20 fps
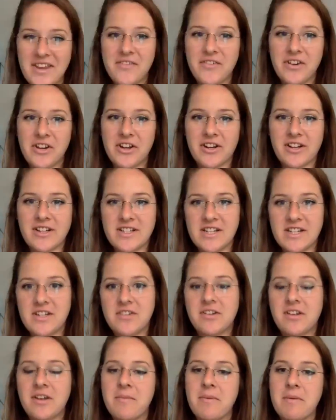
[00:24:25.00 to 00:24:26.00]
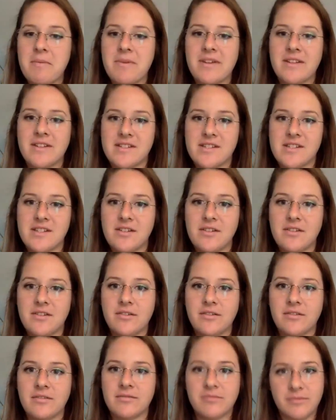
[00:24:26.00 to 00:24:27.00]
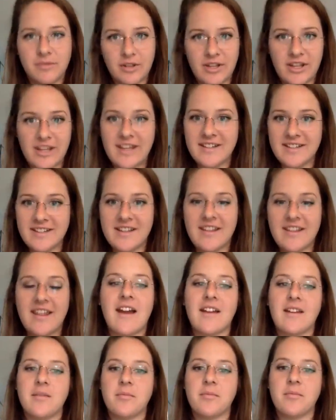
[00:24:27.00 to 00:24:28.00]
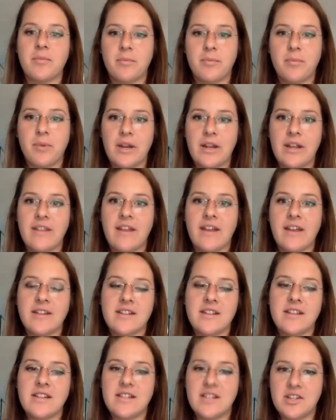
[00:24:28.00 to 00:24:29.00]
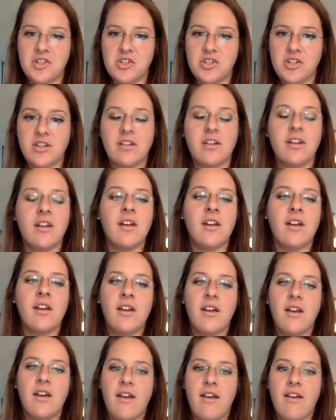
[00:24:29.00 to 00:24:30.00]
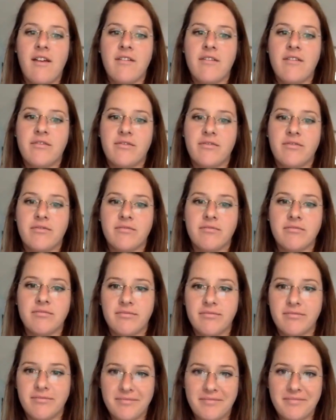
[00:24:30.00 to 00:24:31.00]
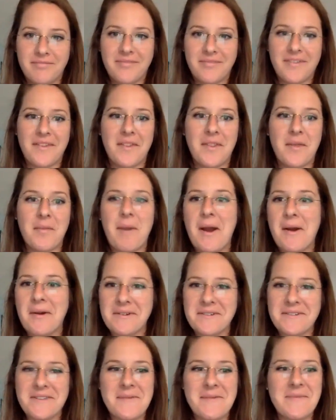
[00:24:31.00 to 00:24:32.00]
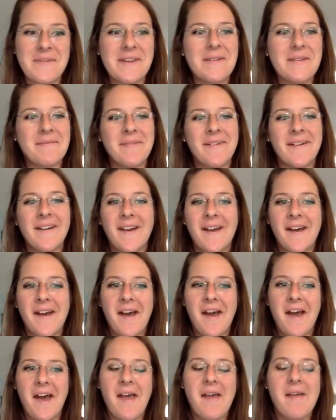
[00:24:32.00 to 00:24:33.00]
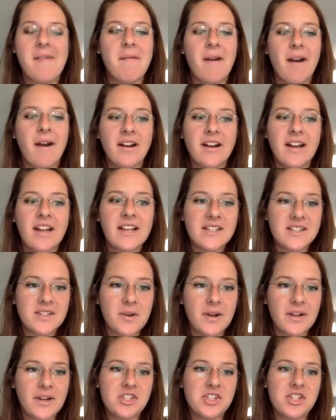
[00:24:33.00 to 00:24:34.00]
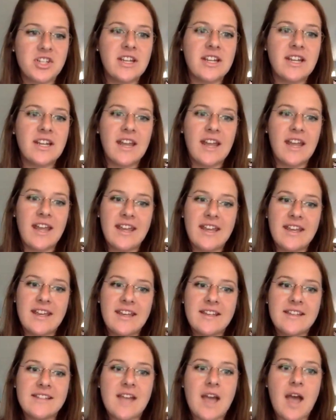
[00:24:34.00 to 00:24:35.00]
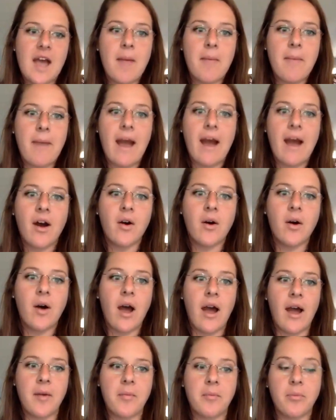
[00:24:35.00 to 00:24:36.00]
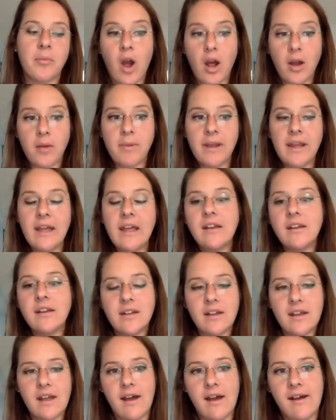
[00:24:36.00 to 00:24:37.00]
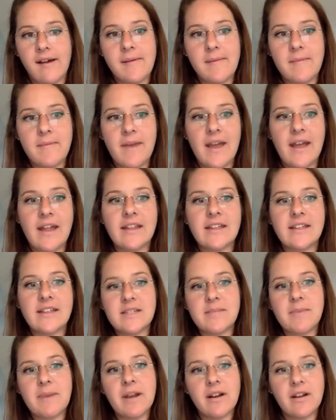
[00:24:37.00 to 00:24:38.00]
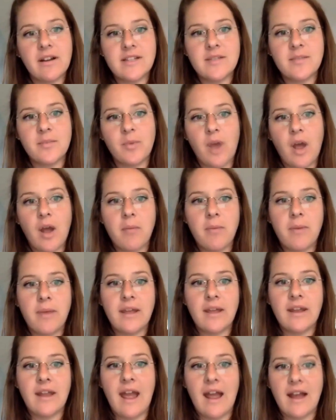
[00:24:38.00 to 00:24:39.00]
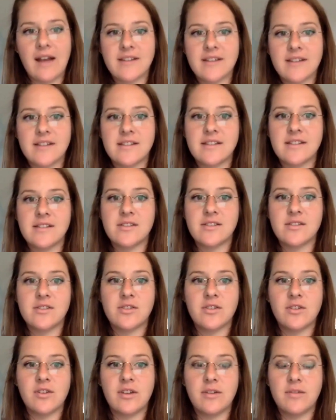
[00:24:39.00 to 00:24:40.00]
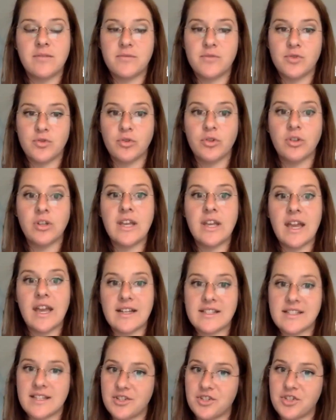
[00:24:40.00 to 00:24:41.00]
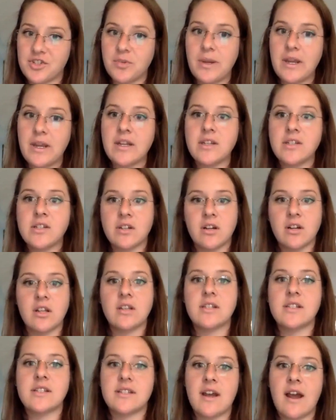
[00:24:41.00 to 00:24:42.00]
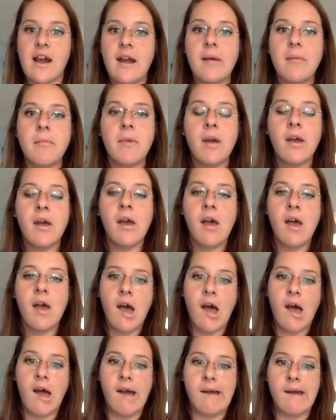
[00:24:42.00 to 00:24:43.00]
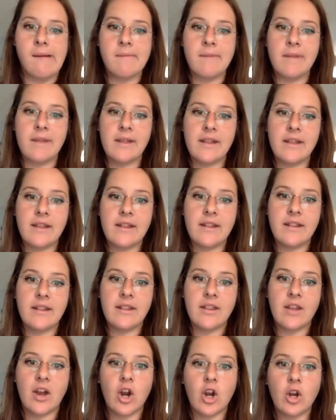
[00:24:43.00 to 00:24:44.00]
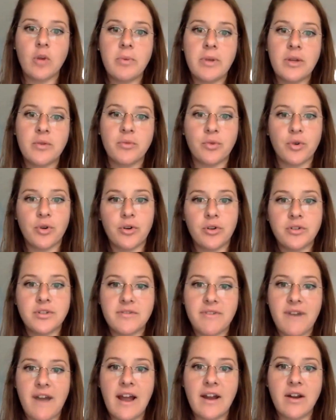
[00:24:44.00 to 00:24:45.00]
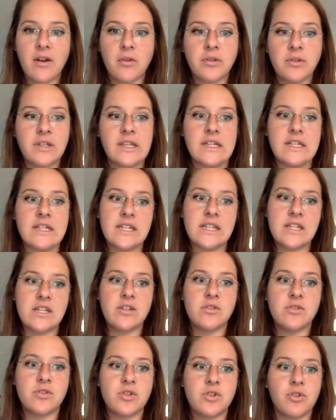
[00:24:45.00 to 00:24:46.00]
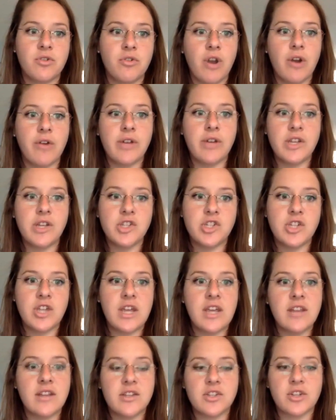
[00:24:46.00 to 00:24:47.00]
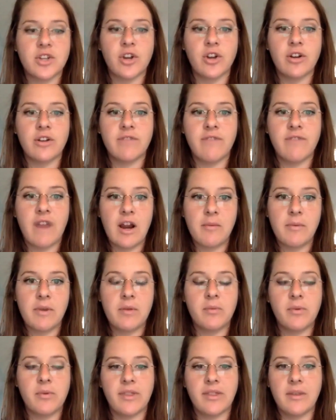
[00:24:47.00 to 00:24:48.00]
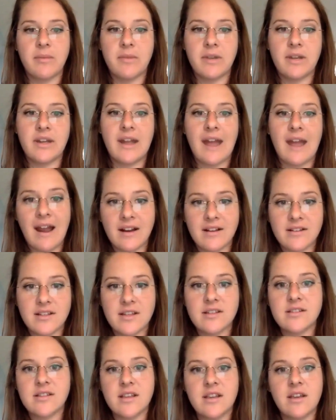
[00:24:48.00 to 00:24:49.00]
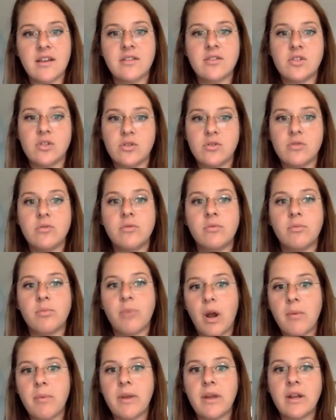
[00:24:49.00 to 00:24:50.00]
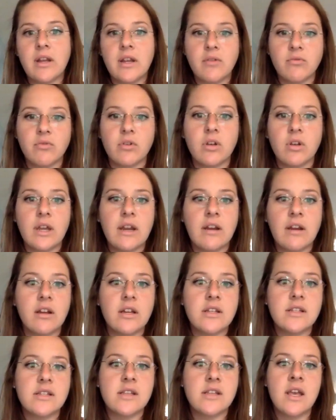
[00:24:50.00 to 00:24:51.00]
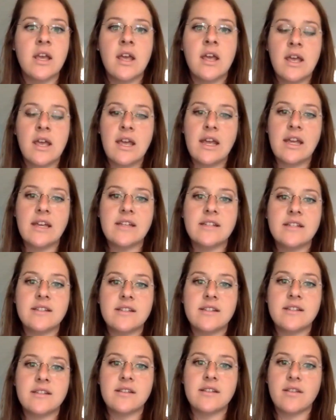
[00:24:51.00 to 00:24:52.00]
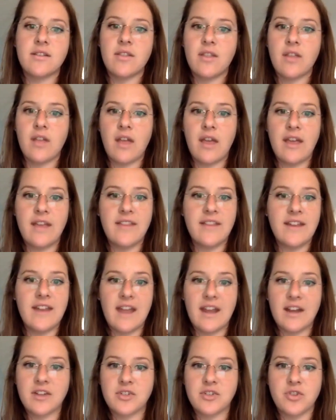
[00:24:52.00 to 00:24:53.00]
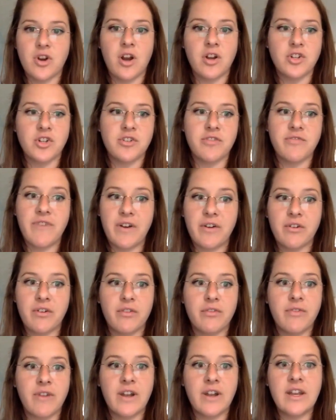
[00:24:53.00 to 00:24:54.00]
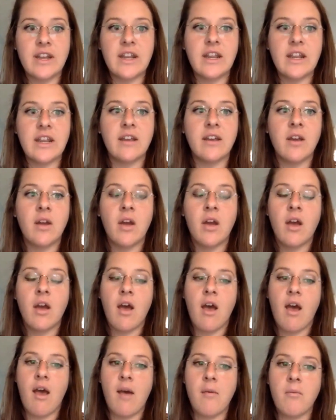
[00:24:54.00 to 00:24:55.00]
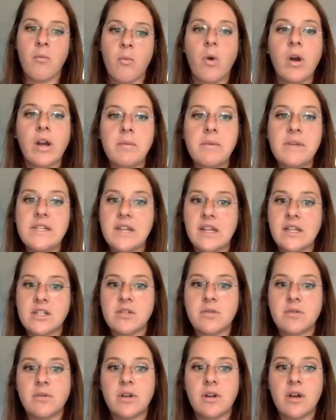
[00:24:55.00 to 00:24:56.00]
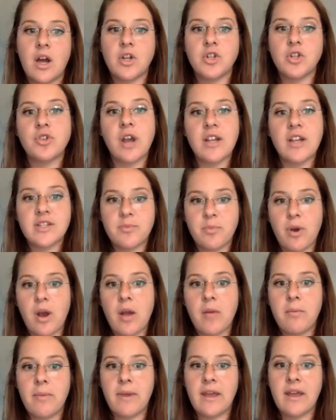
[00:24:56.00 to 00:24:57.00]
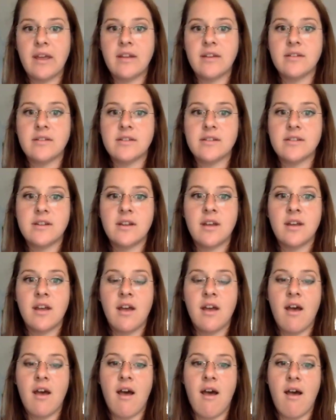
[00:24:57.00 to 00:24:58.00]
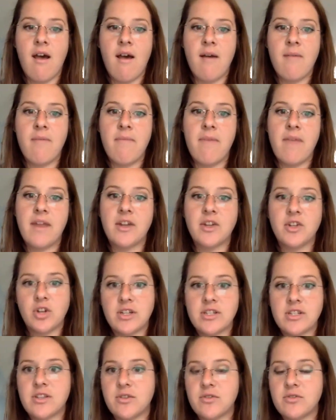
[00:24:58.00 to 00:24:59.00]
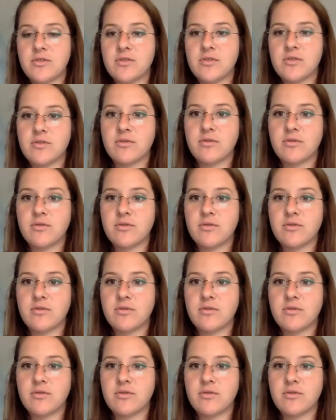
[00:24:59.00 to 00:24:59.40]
you for your continued commitment to looking into that and bringing that to the attention of the powers that be. Our next question is about broadband, and the disparities in broadband access is truly accentuated during this time. And the urban-rural divide only continues to grow each day in this current environment, with limited access to broadband in rural areas. Is in the next tranche of federal funding, what can be done to address broadband and address those